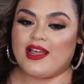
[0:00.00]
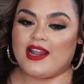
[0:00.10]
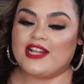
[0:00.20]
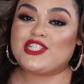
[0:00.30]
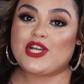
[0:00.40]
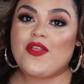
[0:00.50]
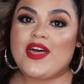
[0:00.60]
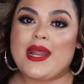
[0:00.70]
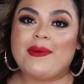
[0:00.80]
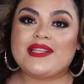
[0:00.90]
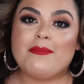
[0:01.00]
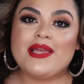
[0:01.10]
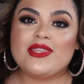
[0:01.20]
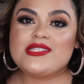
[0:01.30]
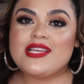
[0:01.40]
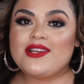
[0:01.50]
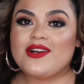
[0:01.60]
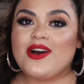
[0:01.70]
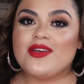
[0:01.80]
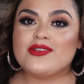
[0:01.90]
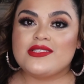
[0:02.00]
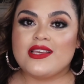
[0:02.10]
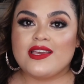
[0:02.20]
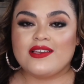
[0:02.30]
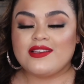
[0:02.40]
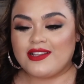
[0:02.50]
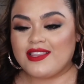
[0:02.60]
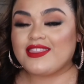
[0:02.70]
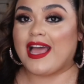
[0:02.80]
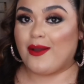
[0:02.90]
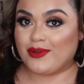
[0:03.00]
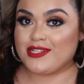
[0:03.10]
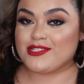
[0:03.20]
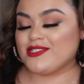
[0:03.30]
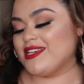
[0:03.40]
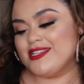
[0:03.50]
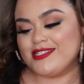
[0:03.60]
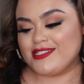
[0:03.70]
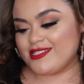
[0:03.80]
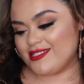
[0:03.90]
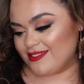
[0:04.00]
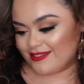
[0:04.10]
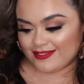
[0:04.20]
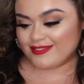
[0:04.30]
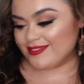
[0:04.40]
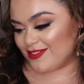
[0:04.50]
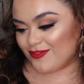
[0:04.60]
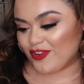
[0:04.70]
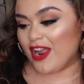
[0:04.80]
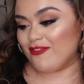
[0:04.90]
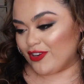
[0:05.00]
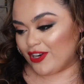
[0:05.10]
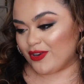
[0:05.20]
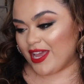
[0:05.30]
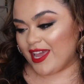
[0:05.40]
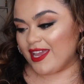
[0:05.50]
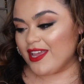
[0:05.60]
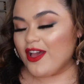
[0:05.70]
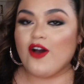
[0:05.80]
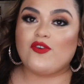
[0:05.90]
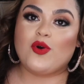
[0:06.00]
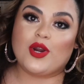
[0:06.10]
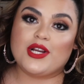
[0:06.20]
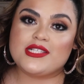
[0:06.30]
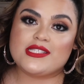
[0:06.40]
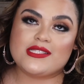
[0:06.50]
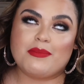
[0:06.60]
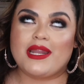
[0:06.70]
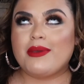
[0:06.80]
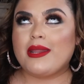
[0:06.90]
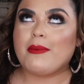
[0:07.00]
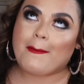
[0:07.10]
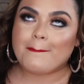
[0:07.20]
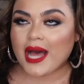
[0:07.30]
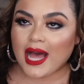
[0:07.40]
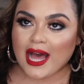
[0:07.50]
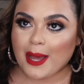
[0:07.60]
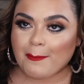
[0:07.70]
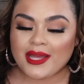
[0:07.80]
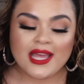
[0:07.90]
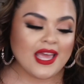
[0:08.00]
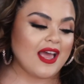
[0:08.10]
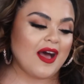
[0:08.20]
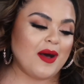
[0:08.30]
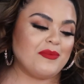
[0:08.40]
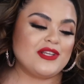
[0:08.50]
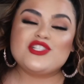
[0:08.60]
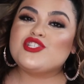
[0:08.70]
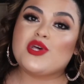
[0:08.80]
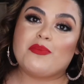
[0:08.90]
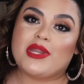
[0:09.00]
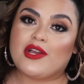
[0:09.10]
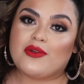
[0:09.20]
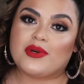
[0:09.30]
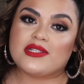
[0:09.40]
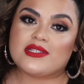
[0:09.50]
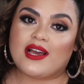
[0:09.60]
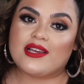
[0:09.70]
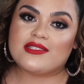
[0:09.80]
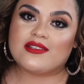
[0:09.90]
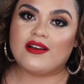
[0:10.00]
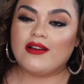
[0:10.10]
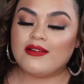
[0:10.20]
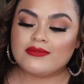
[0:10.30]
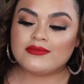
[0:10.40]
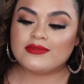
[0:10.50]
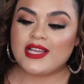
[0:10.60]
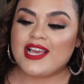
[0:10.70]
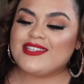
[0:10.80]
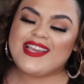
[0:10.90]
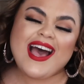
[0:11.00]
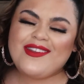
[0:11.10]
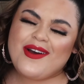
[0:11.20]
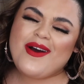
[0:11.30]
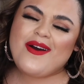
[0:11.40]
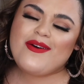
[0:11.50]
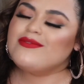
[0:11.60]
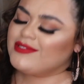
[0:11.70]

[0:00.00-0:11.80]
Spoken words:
El chico del apartamento 512. That one is forever, okay? Of course, Bidi Bidi Bam Bam. There's just so many good ones, guys. Oh, ya no.